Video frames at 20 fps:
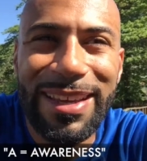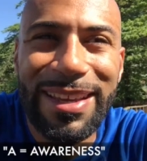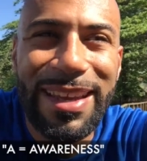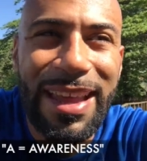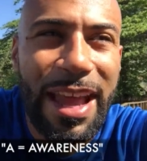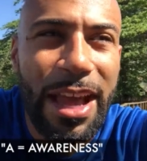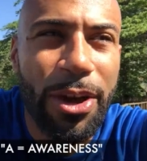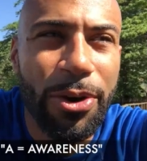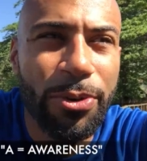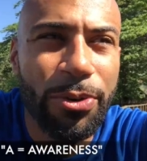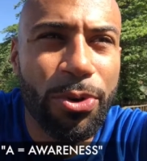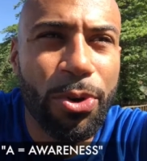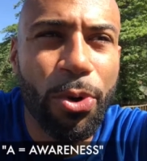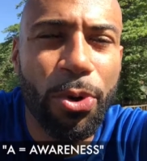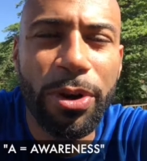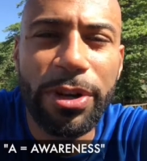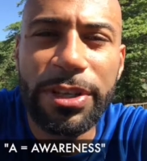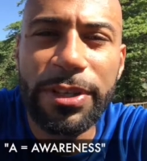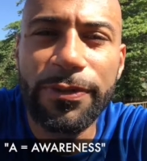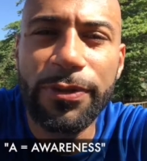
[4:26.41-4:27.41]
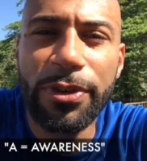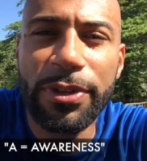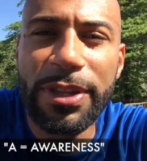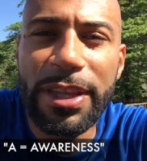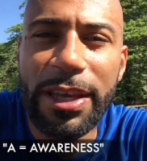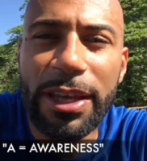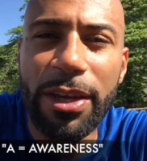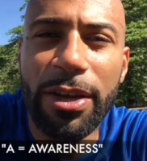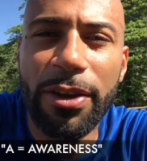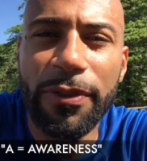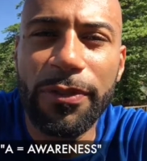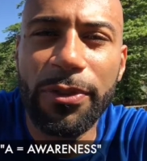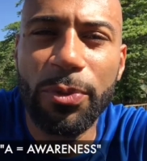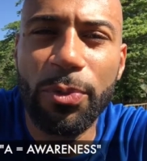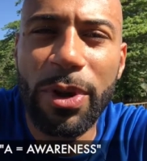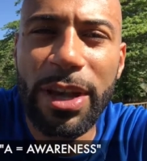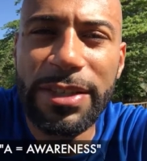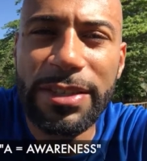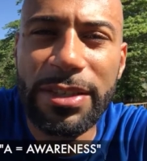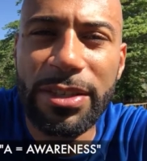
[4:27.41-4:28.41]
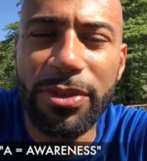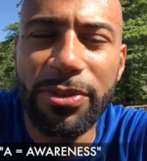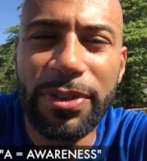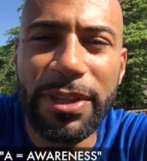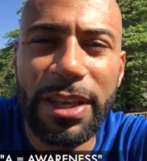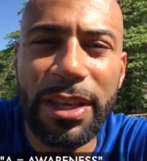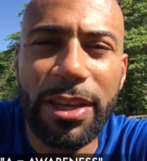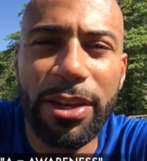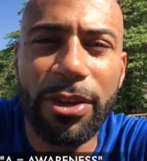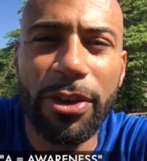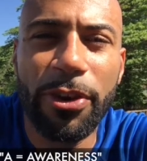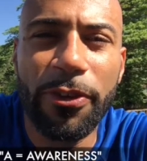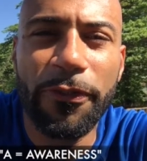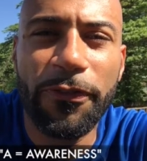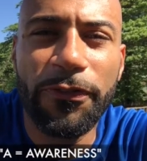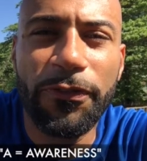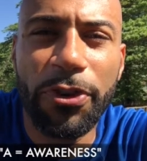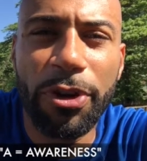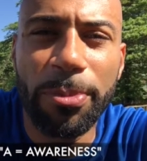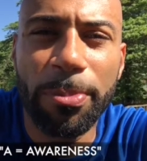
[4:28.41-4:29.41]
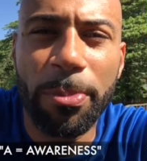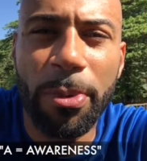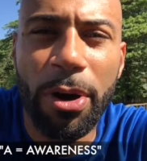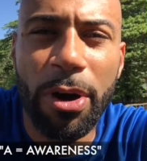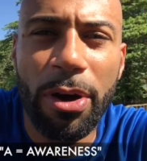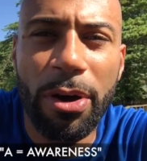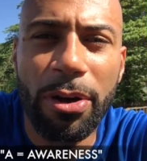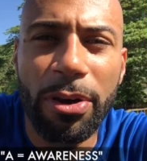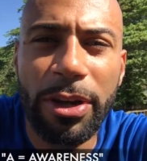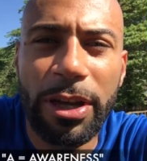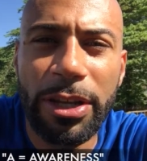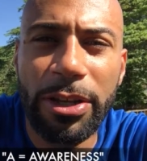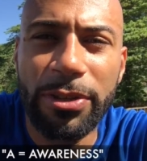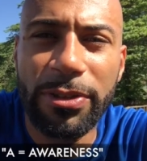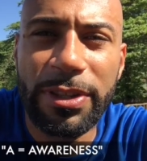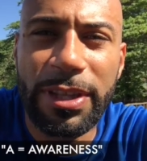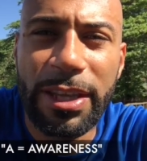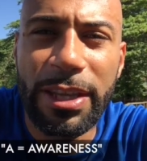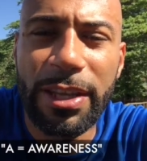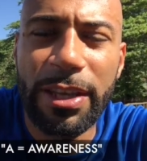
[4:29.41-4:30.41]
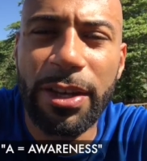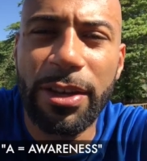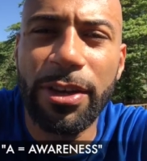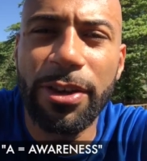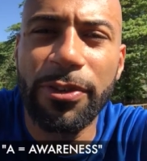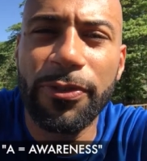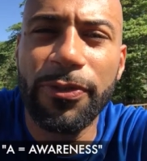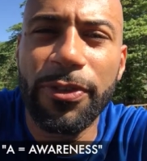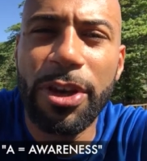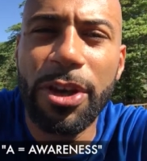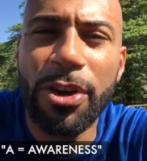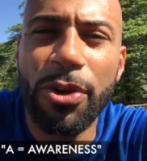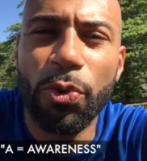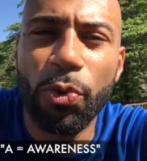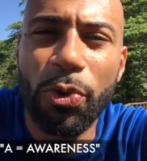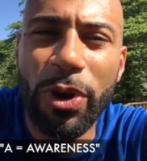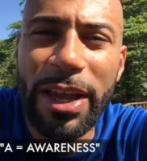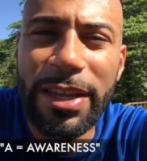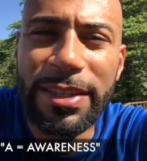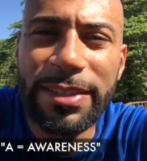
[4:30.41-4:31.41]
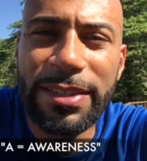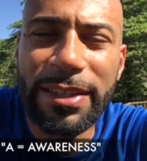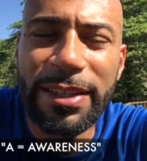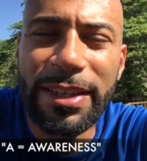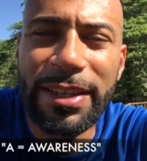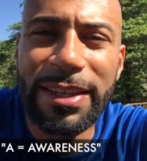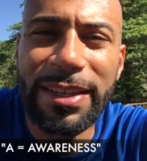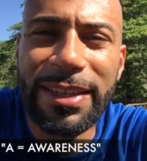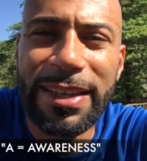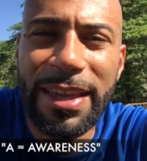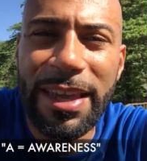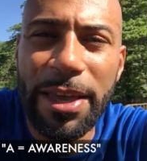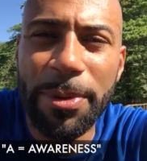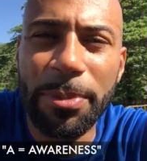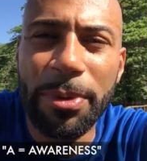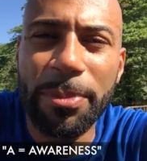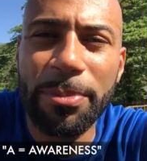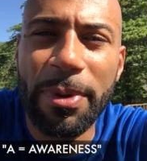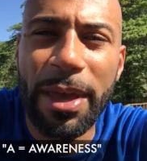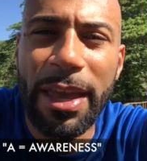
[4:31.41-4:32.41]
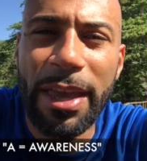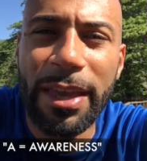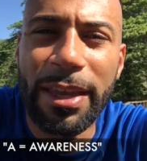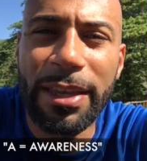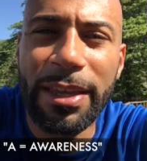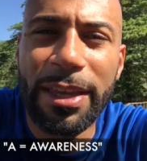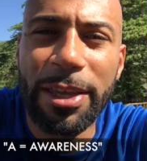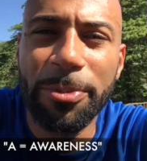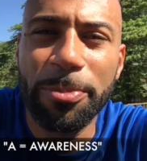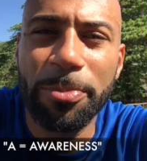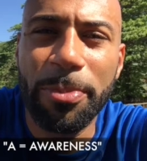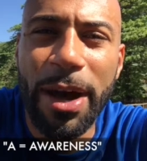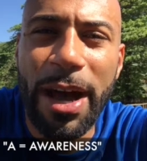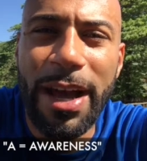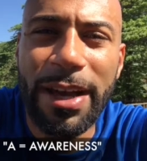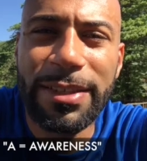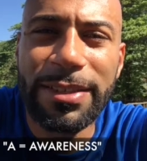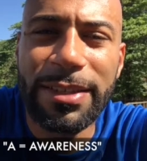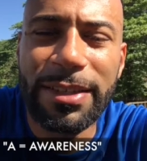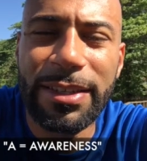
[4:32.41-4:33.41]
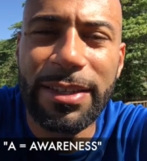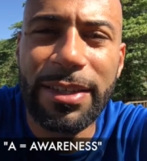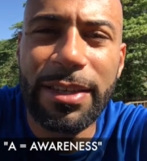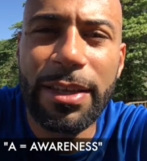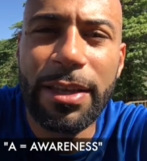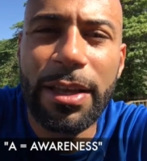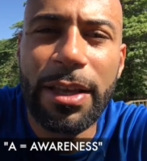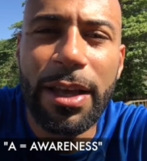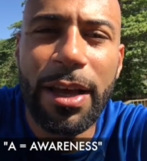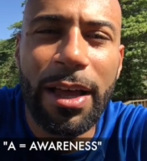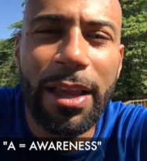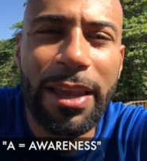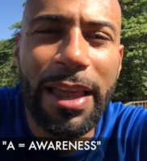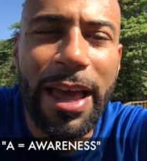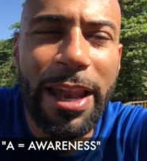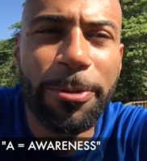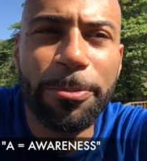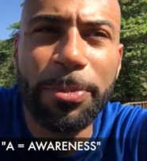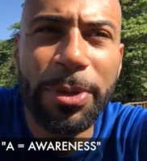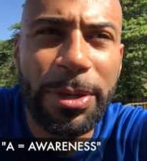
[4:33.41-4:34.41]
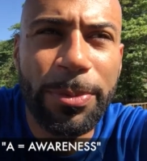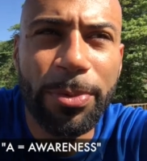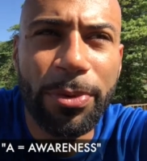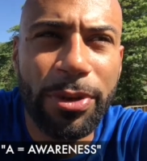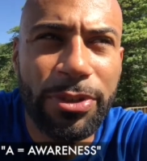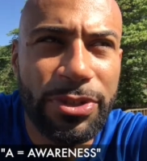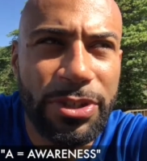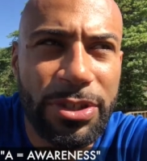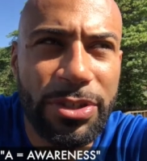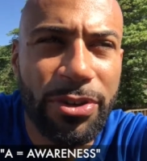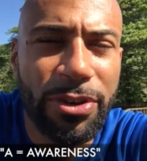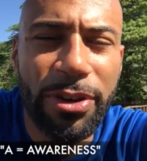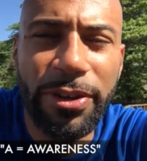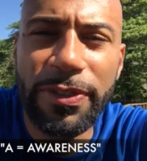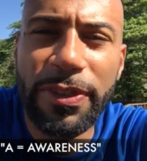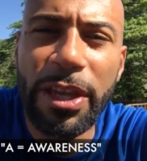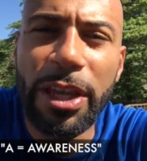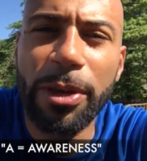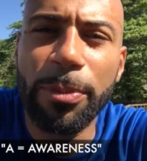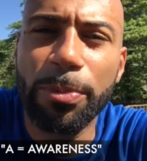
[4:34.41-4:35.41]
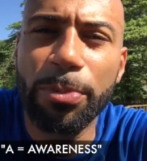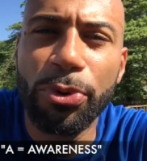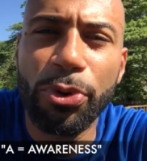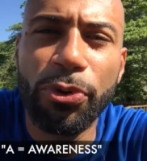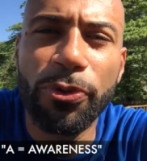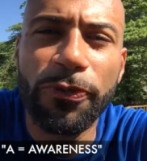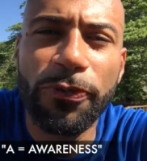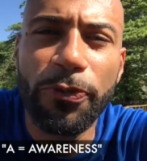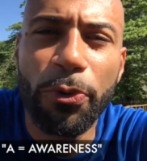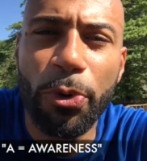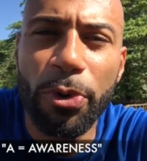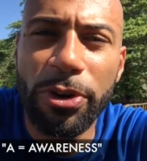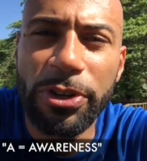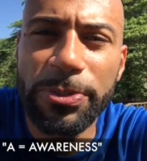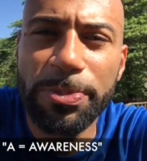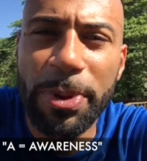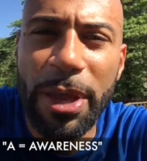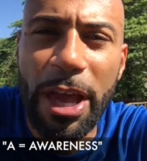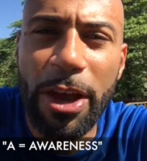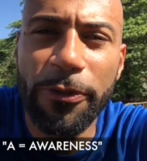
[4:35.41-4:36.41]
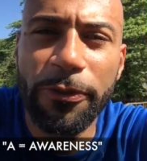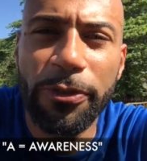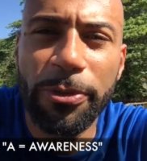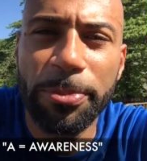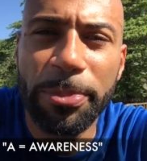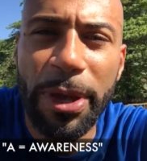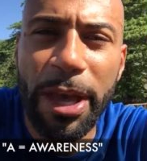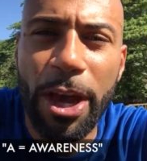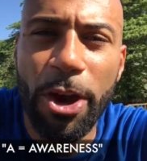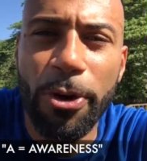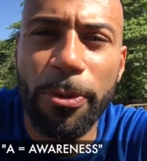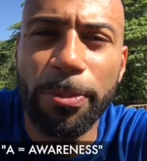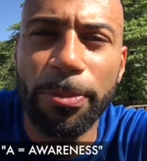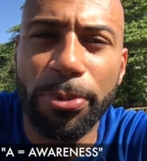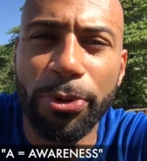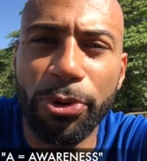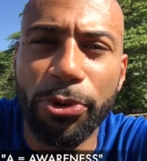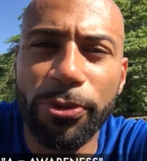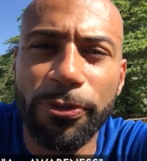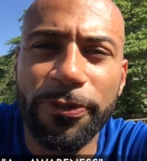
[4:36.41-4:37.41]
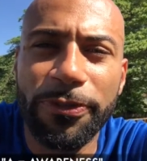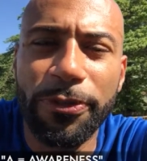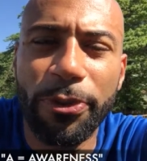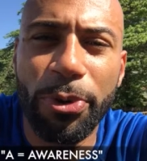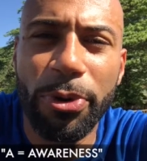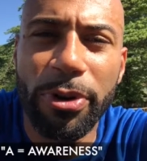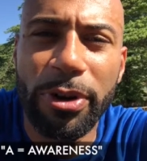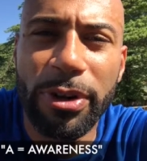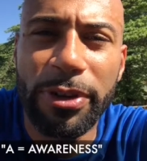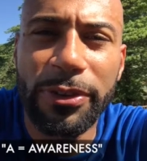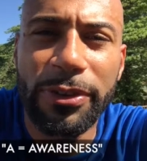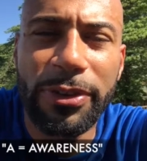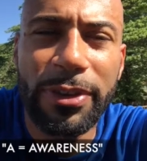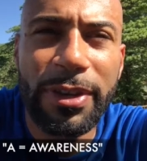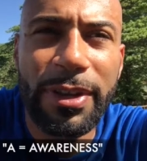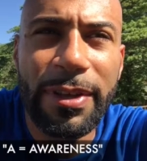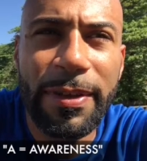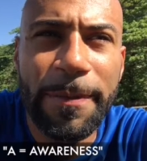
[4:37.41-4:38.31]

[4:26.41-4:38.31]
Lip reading: Now, of course, if you're thinking of the West and you're thinking of football and you're thinking of wrestling, MMA, and boxing, a lot of people are just going to think brute force, pound for pound, brute force.